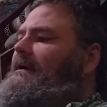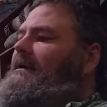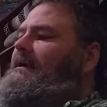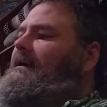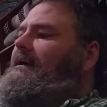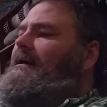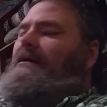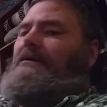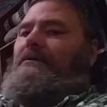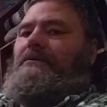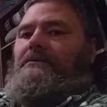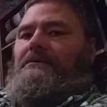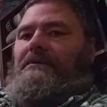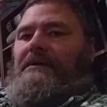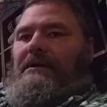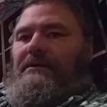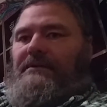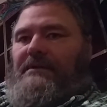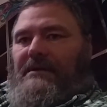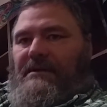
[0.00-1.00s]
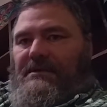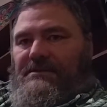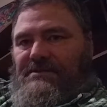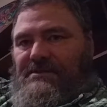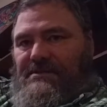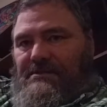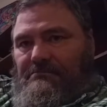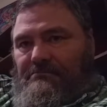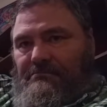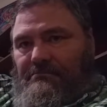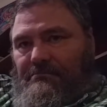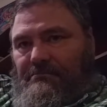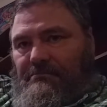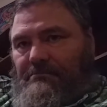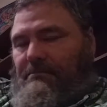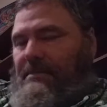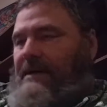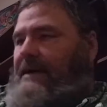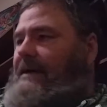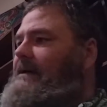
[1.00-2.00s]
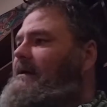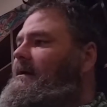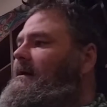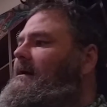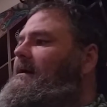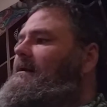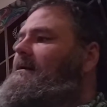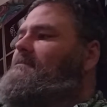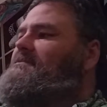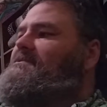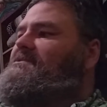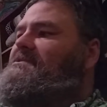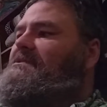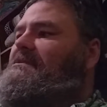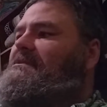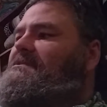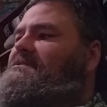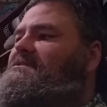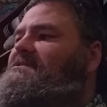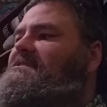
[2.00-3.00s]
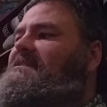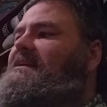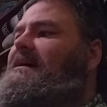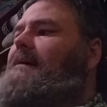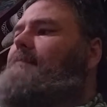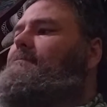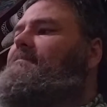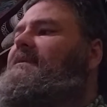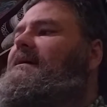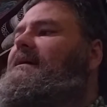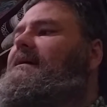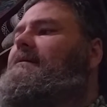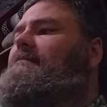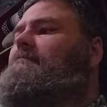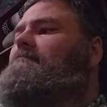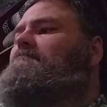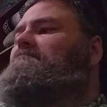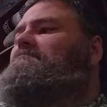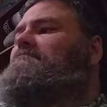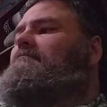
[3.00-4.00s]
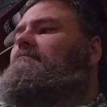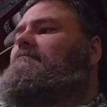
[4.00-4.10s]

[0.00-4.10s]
now that it's back on, I'm just going to snap that